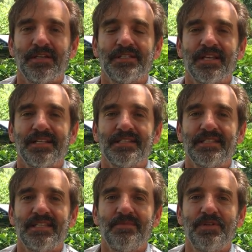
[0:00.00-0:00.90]
is that
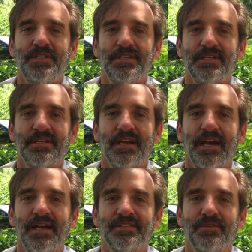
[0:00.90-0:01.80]
CBD
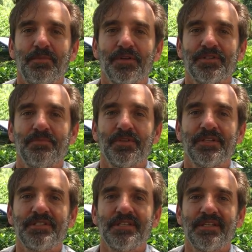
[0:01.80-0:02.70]
has a
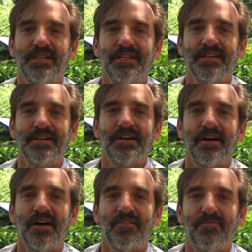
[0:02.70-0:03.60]
multiplicity
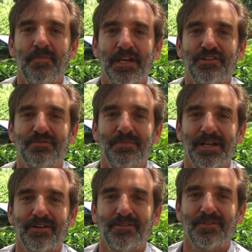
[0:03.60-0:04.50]
of major
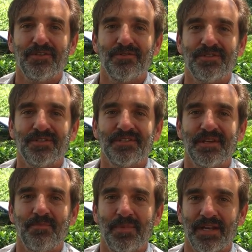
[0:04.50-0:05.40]
medical uses
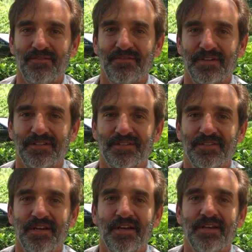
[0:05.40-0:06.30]
and benefits.
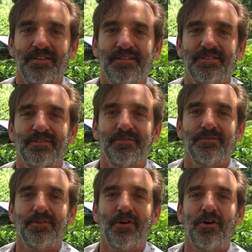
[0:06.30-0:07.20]
These
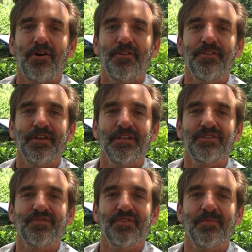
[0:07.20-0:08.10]
include all
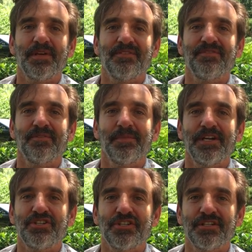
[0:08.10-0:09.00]
things from
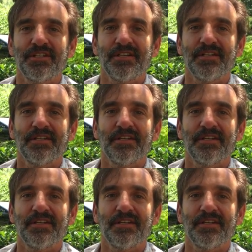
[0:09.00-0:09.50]
inflammation,